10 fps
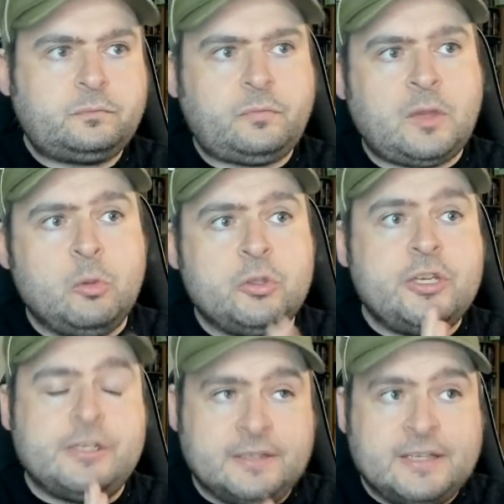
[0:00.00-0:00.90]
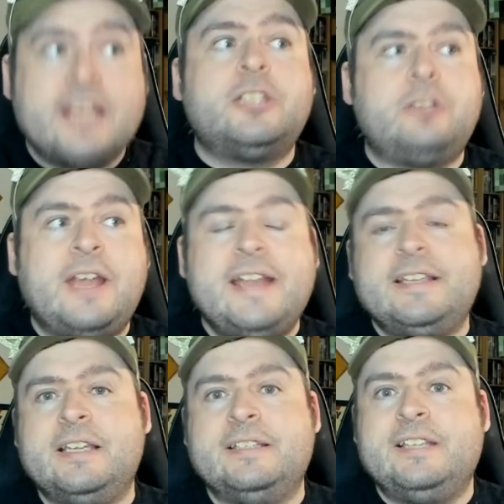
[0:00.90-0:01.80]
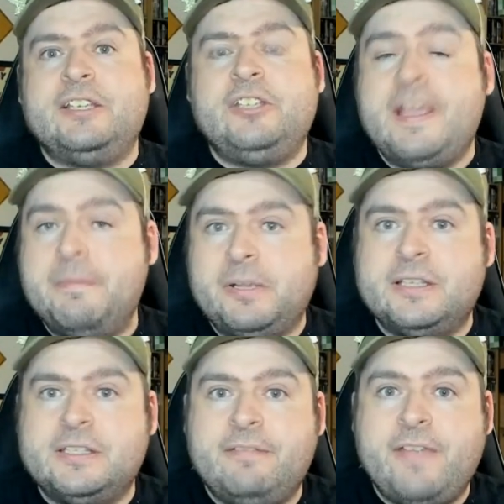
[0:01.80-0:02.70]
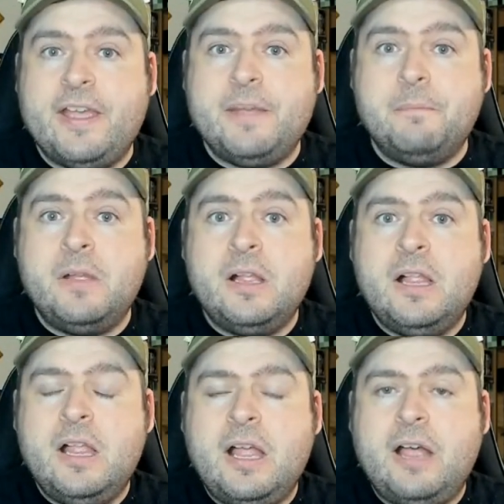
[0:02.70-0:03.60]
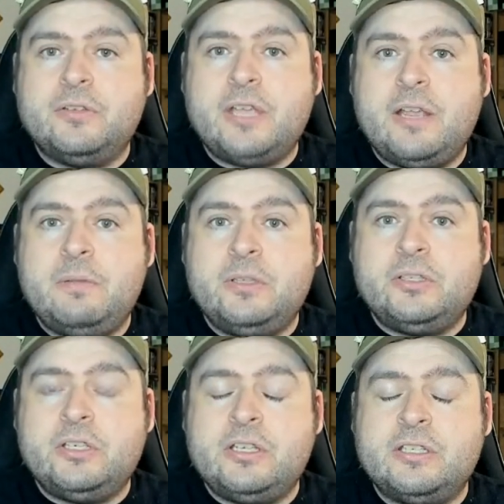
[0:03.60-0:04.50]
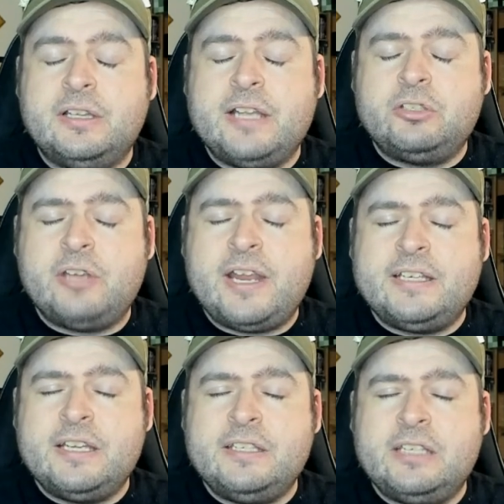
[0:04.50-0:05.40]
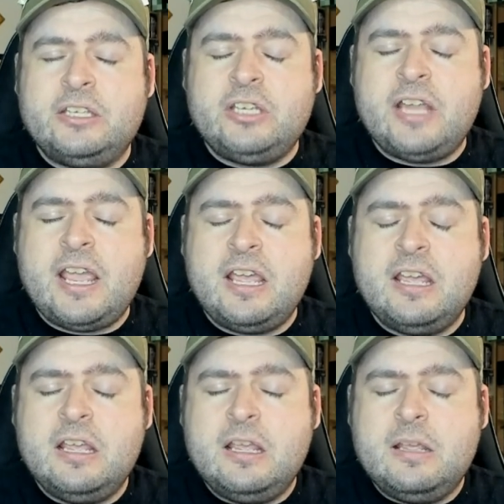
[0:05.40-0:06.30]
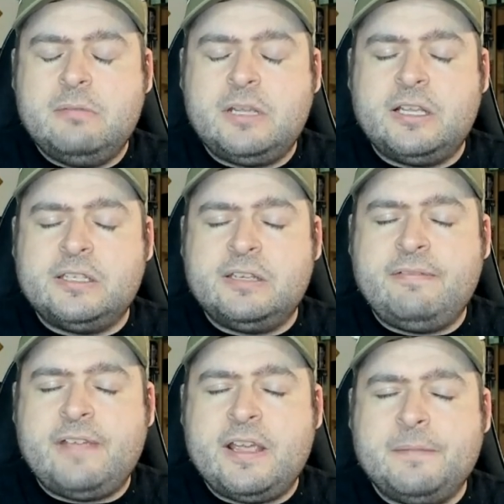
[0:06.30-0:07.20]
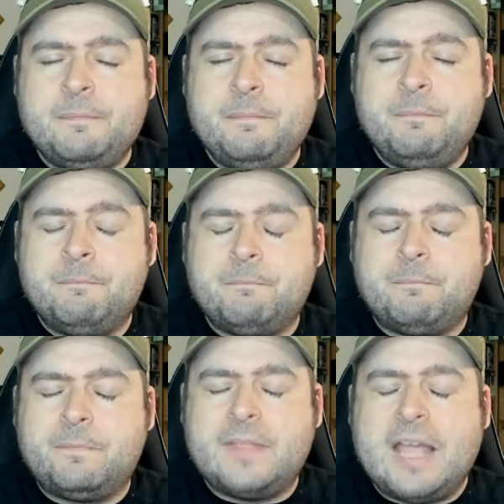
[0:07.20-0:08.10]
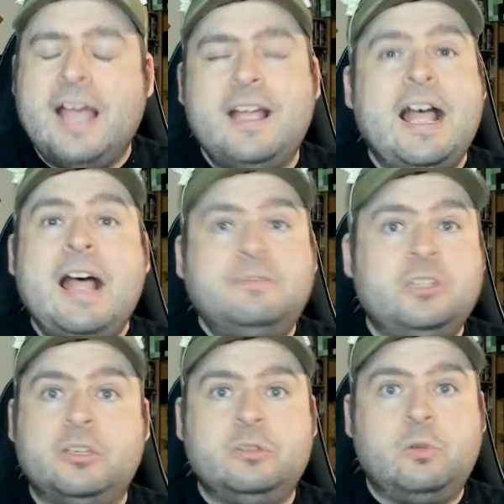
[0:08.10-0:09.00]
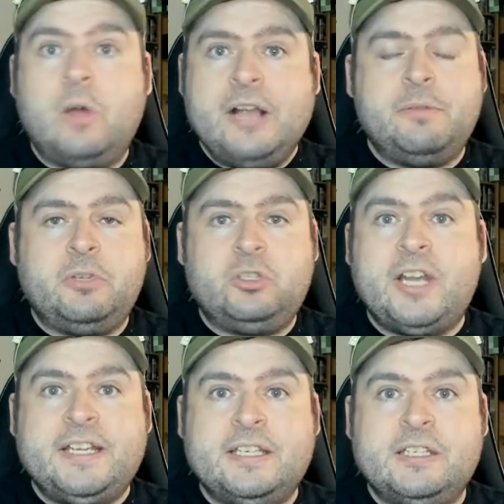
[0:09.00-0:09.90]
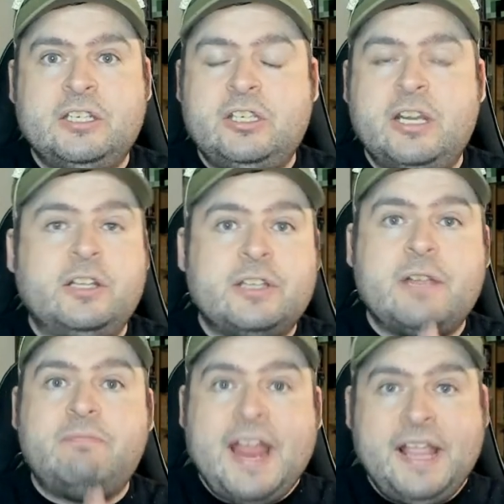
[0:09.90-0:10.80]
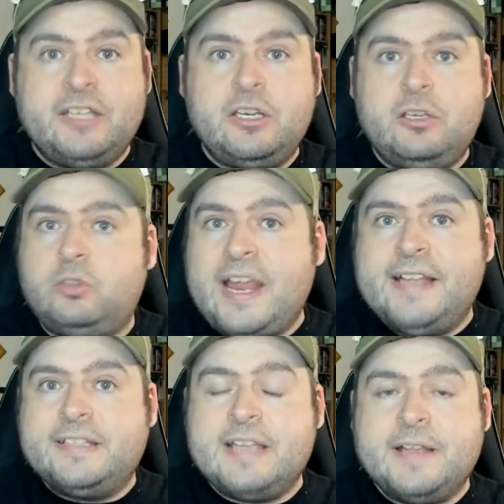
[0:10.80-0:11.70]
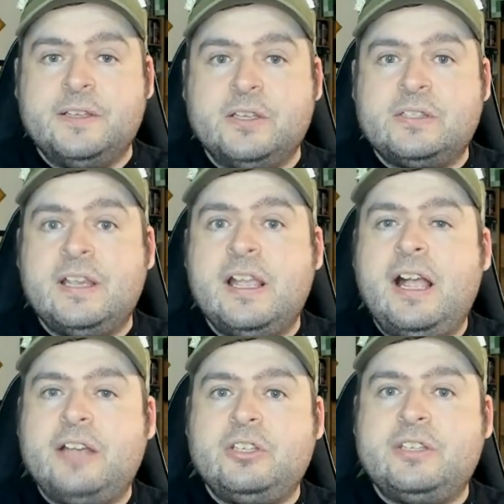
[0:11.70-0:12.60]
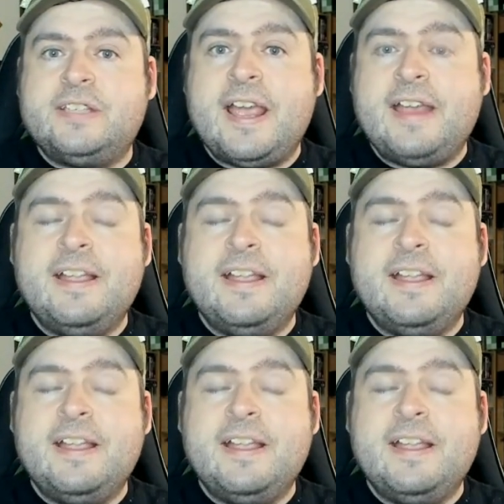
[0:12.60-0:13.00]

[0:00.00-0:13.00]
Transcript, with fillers: we'll do some less trade-ins this year because of, um, I was hoping to do some less trade-ins this year because of, um, I, ha I have done quite a number of trade-ins this year because I rarely do trade-ins, I should say